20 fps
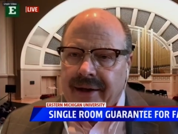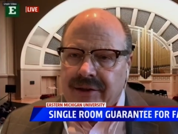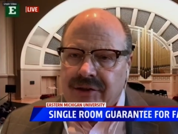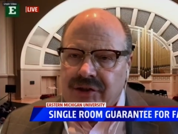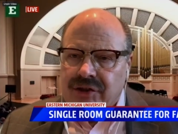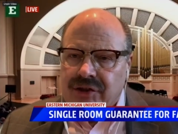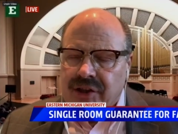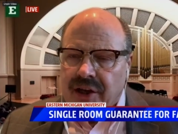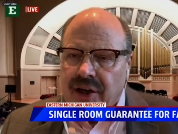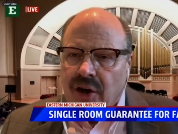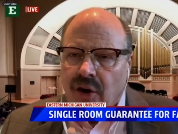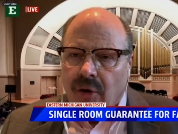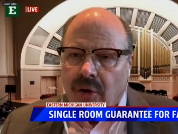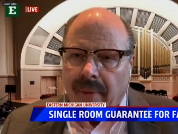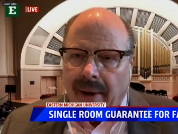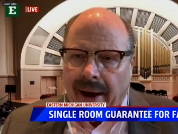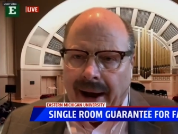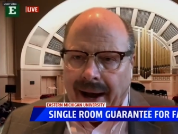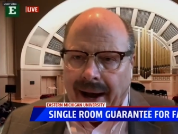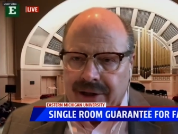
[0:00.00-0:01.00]
a single
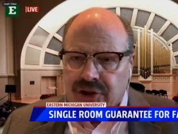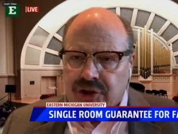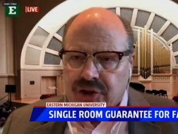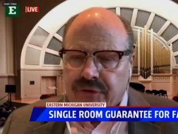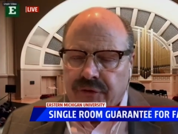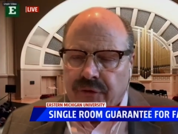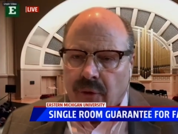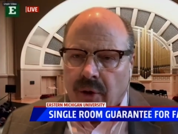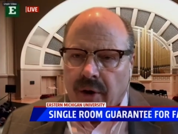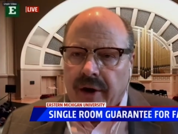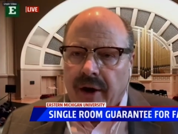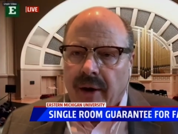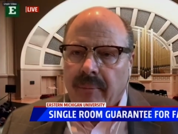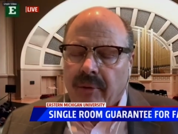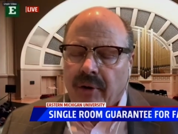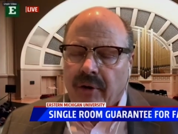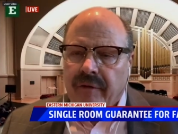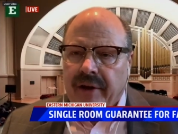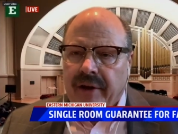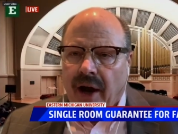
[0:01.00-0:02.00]
match for a
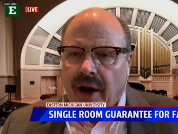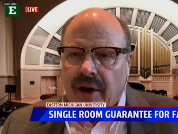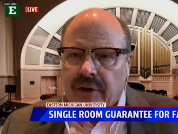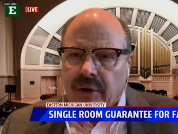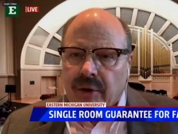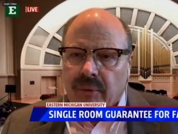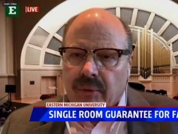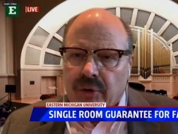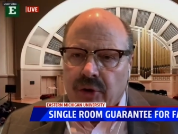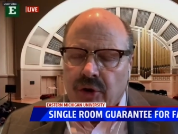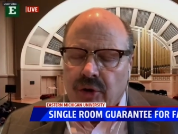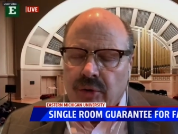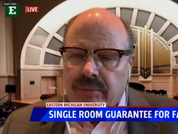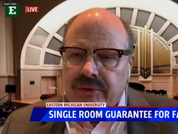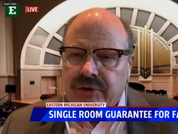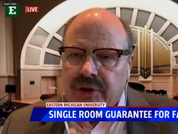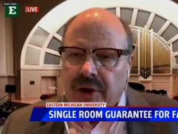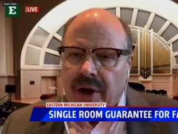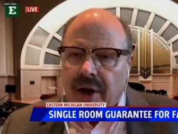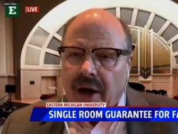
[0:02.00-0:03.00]
number of the other
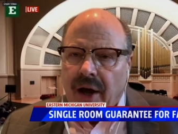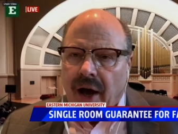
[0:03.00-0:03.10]
rooms